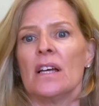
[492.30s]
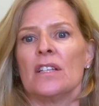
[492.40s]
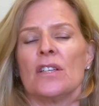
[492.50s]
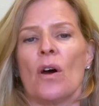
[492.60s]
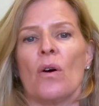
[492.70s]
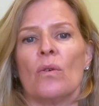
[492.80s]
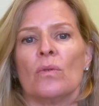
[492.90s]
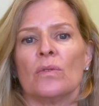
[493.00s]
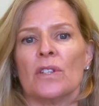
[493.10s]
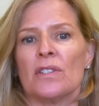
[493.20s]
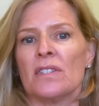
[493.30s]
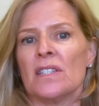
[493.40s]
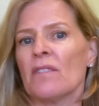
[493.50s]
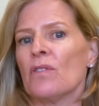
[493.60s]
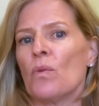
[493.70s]
So there's
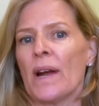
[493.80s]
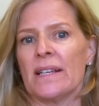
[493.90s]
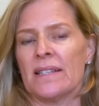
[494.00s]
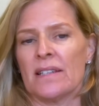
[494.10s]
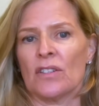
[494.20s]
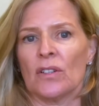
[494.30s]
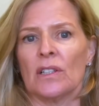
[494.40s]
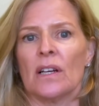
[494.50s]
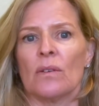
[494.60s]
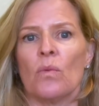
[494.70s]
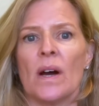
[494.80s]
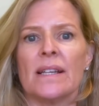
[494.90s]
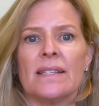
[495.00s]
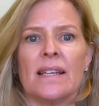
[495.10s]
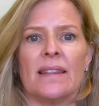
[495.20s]
several ways this could look. One
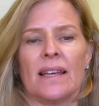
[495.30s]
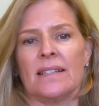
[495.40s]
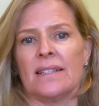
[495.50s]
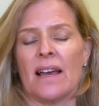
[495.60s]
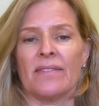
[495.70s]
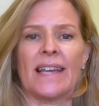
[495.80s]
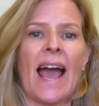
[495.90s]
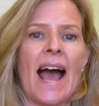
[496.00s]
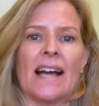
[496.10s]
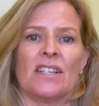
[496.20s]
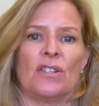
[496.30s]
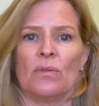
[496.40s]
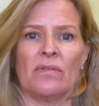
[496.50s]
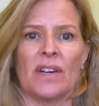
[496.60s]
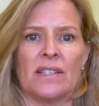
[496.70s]
is that they just have cash
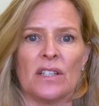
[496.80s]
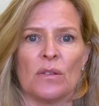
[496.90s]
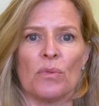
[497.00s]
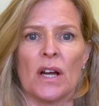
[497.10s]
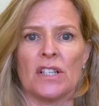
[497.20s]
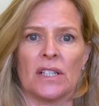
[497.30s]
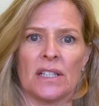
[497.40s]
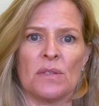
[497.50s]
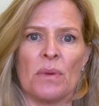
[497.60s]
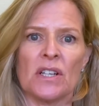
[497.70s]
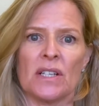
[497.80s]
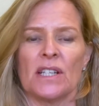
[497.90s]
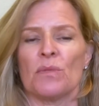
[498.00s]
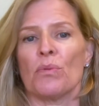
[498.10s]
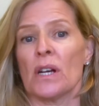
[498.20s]
to invest in the project, especially
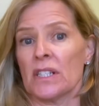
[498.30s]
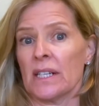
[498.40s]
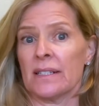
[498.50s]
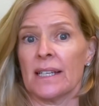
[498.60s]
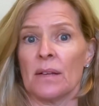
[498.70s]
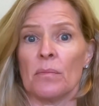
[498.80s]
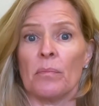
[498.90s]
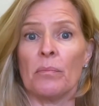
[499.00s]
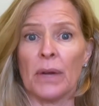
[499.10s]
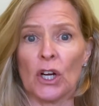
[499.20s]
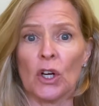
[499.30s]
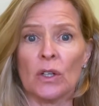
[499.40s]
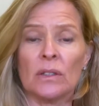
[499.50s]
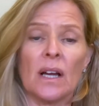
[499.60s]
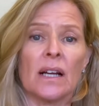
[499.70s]
as projects get
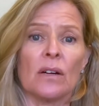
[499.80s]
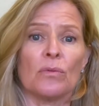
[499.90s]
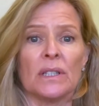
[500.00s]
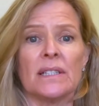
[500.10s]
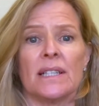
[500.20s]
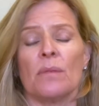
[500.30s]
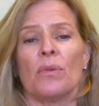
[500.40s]
bigger, like a real estate